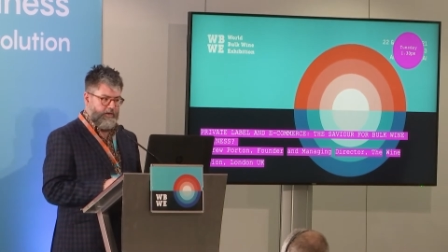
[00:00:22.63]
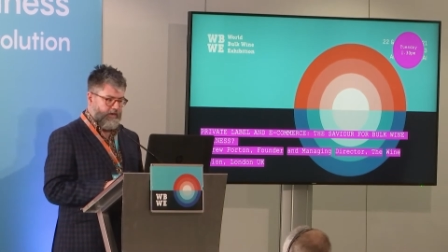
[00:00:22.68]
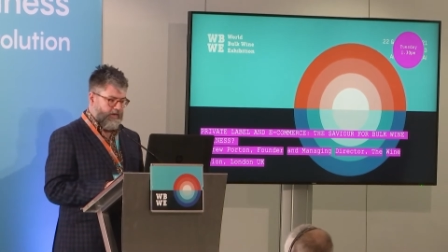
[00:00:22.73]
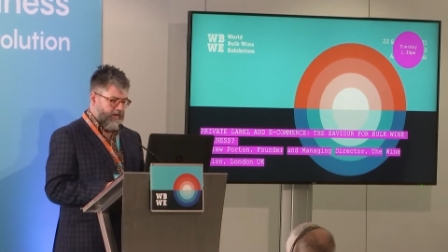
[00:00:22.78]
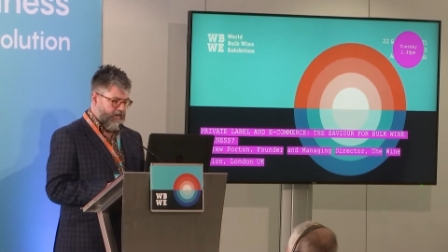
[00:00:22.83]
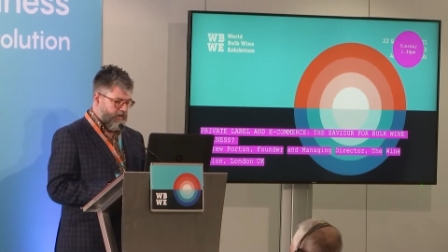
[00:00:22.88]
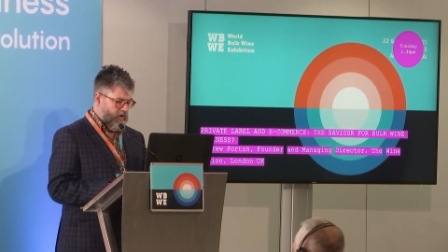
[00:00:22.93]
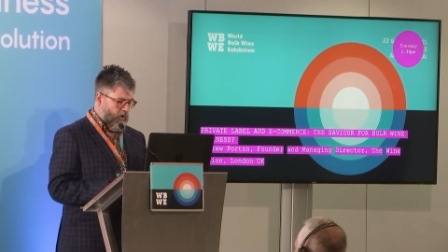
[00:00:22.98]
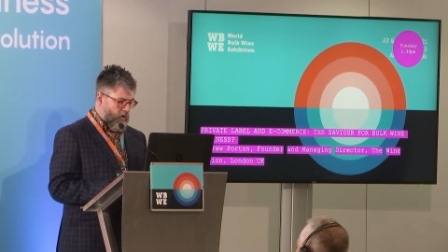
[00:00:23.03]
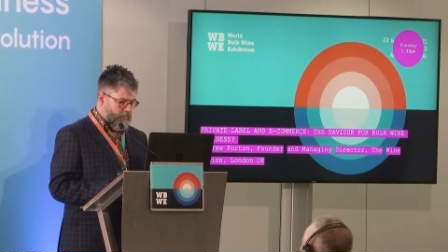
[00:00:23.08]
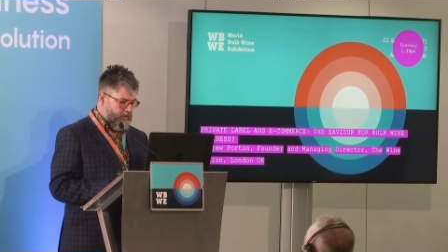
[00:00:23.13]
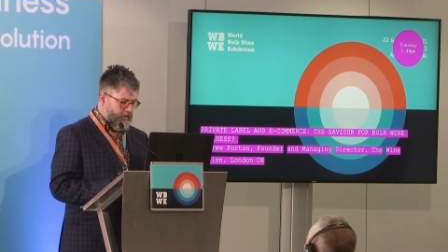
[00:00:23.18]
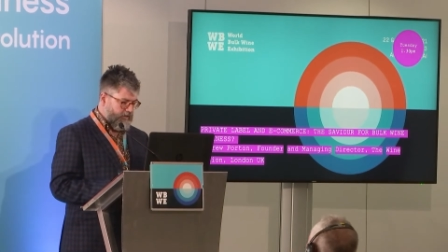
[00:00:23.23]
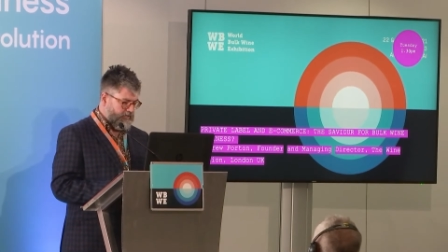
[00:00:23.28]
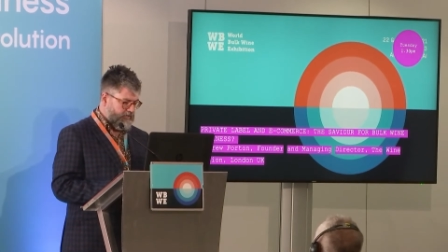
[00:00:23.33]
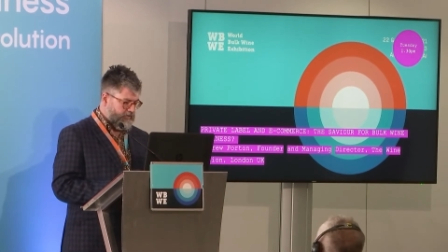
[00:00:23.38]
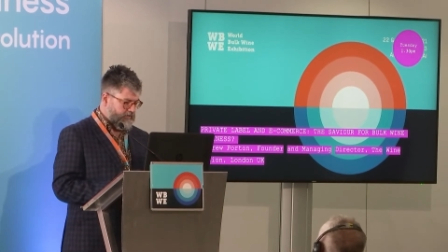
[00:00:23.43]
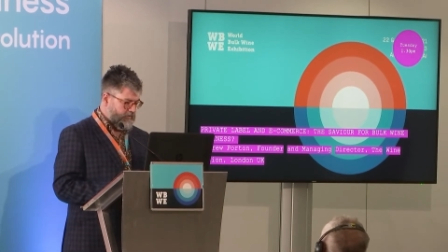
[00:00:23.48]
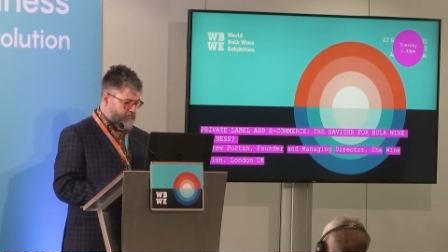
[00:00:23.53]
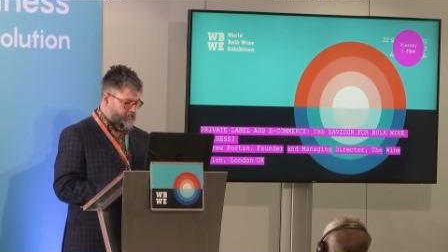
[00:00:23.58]
and e
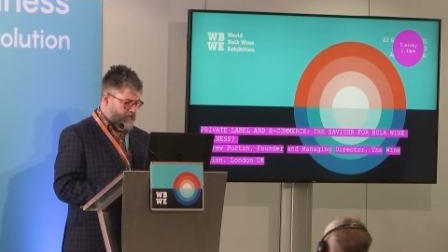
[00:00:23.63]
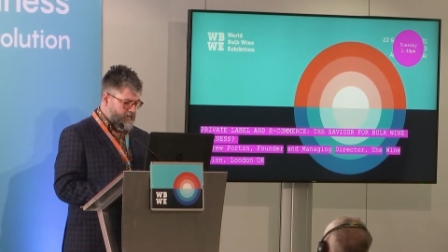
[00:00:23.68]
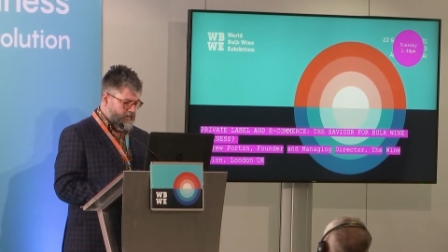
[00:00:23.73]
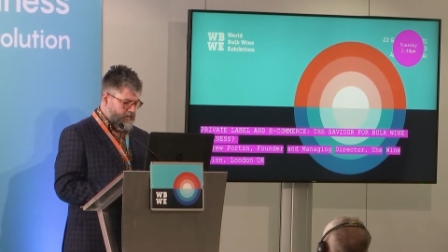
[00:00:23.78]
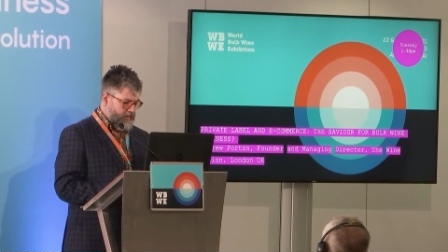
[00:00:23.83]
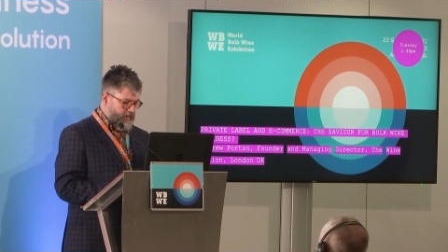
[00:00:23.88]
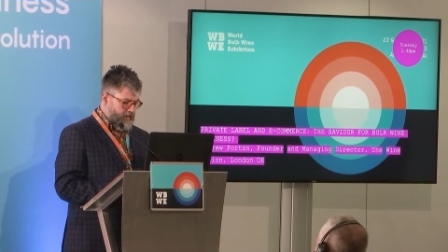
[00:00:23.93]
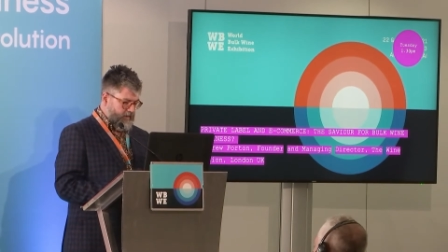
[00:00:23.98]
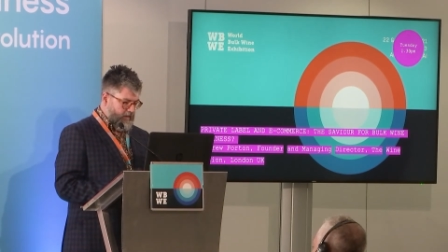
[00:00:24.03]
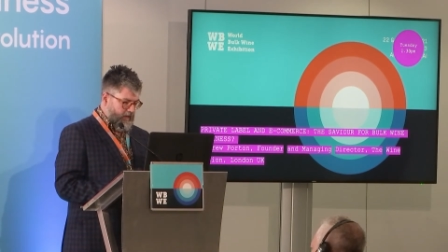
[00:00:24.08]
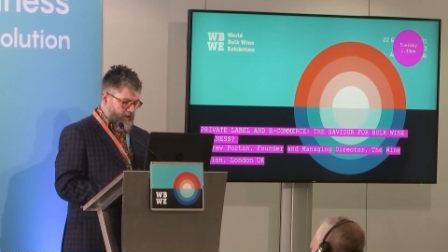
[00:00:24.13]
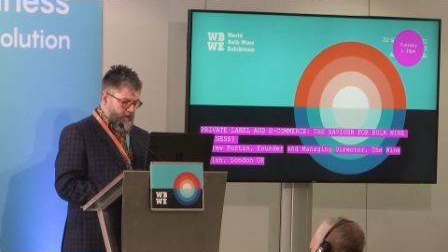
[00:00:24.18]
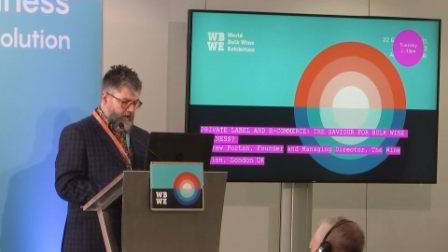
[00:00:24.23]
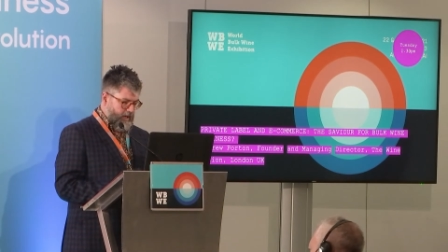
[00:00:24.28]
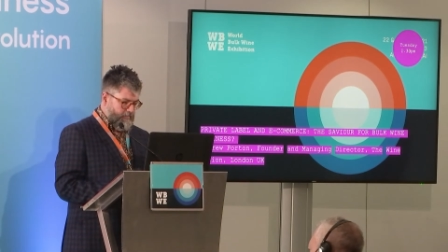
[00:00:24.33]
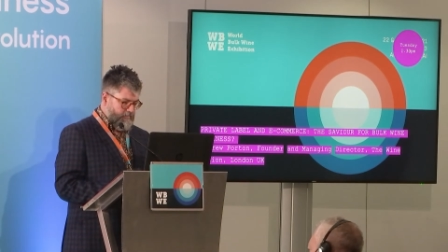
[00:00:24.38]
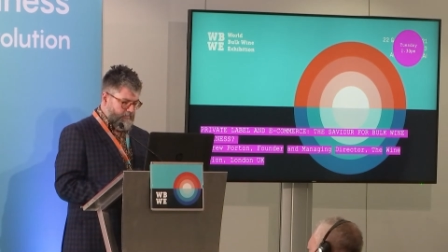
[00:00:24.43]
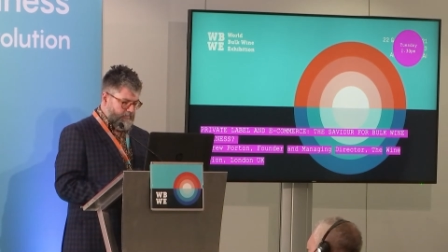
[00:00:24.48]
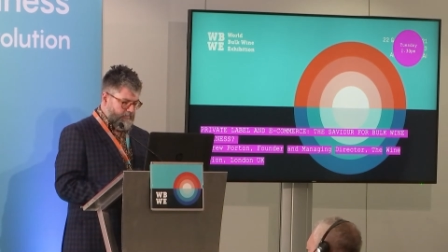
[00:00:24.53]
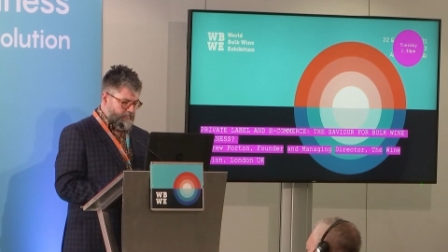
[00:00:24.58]
commerce.
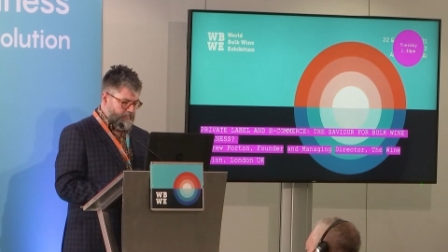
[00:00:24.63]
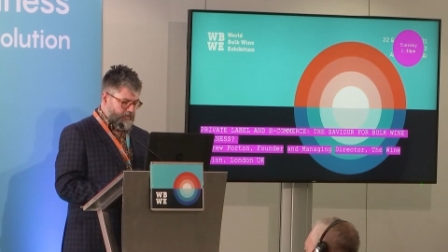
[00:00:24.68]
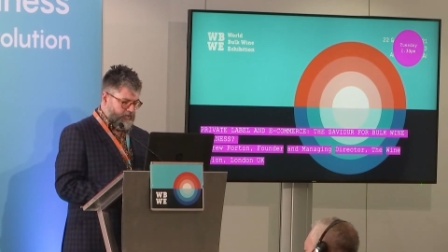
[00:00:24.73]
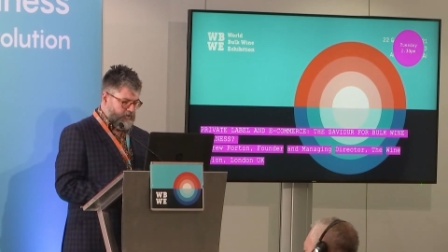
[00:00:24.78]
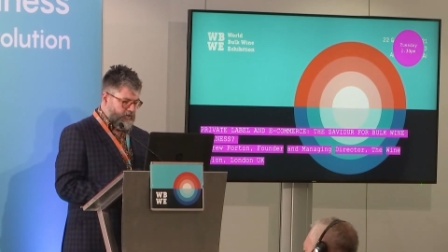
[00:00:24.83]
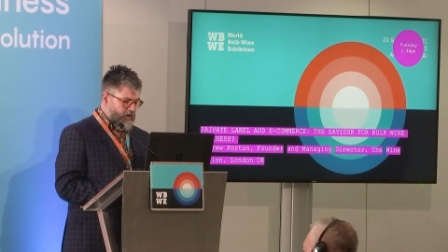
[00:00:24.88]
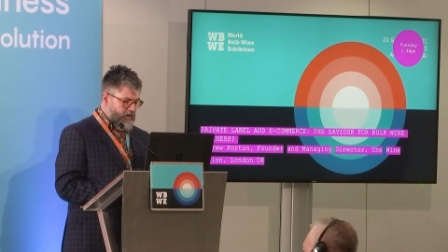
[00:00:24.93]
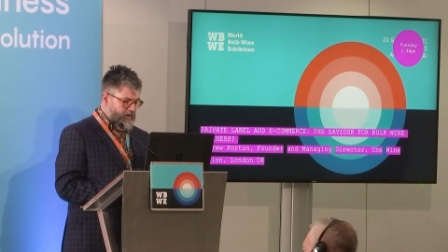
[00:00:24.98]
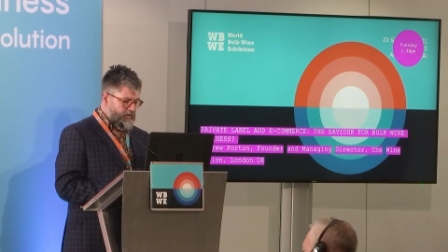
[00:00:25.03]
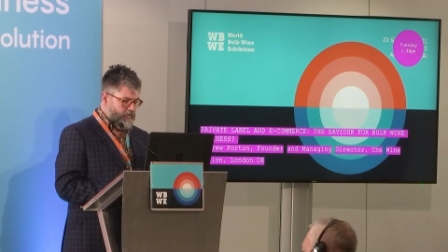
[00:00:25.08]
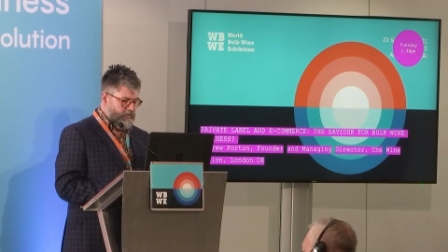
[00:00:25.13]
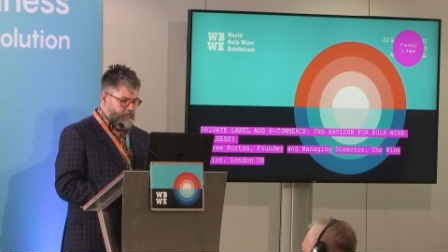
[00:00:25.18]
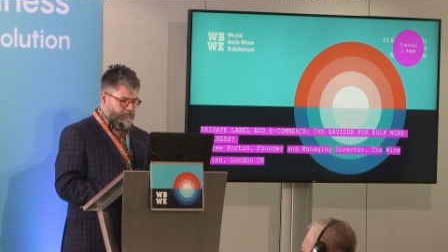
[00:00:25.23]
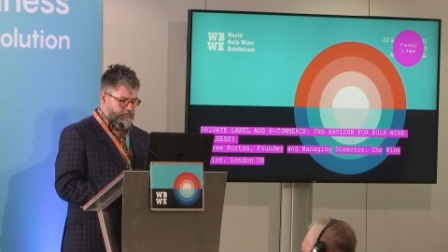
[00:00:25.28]
Um, the title